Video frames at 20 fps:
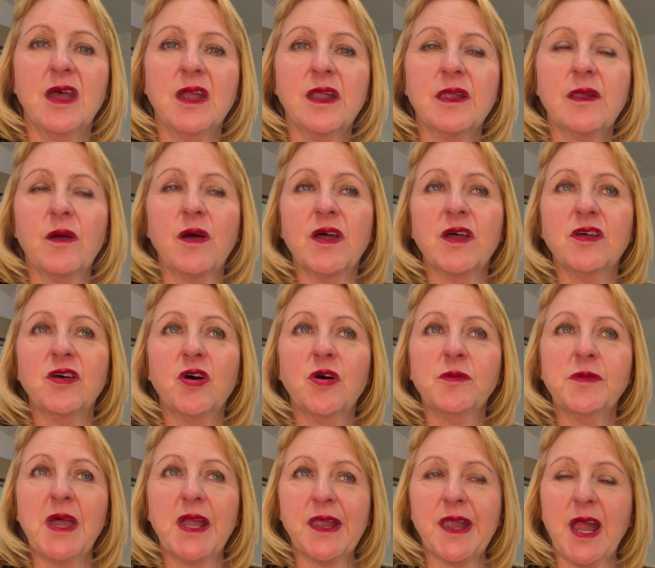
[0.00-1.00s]
So I
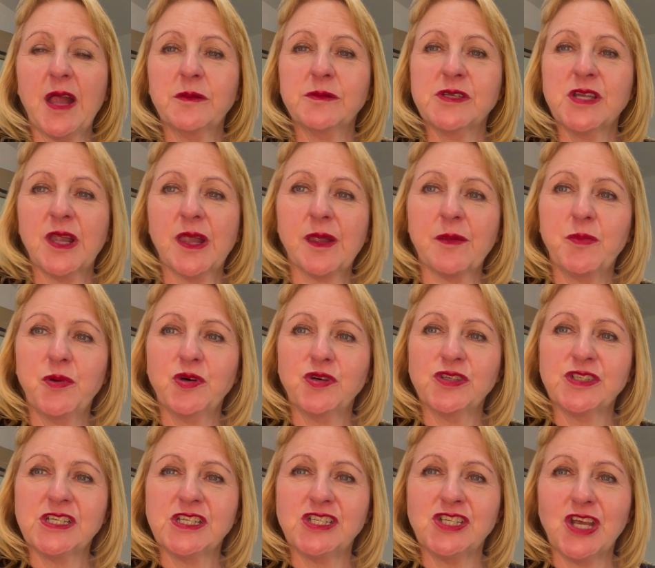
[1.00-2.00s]
hope that's helped and
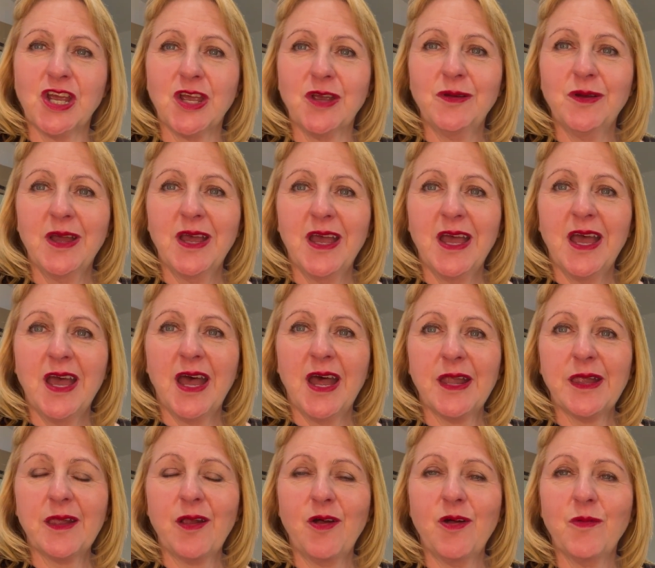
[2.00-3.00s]
supported you.
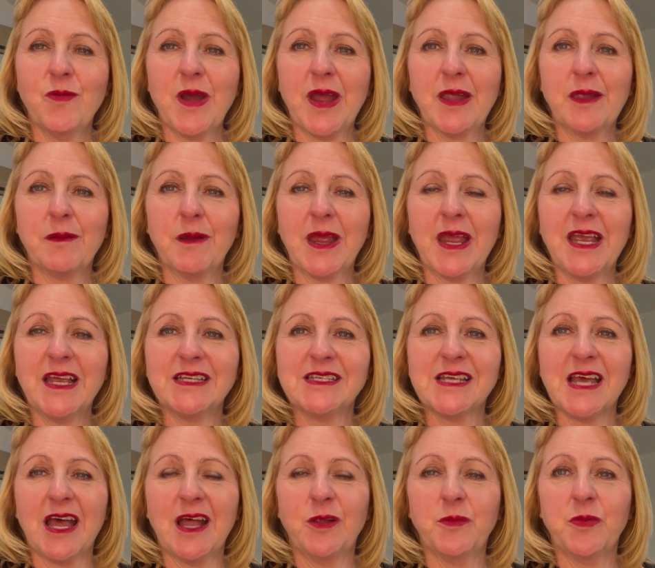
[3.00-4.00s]
As always, we're here
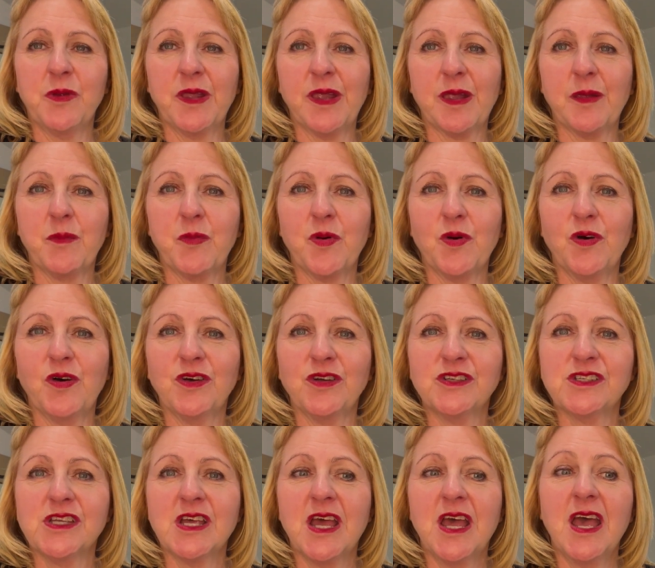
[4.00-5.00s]
to help and
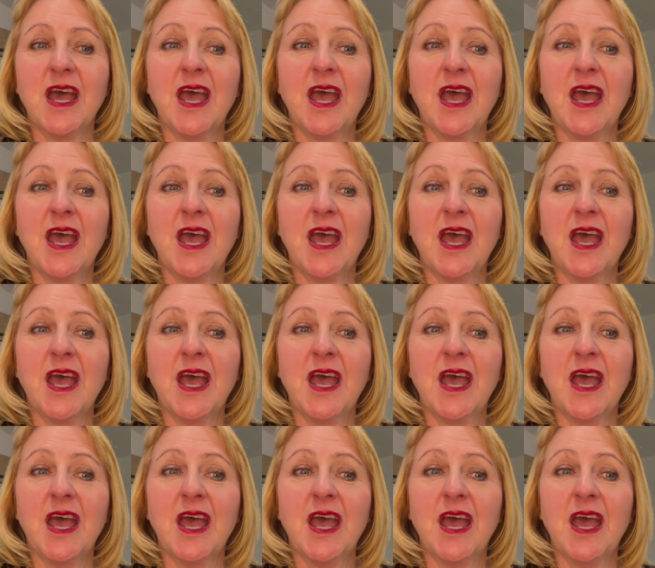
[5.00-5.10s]
support.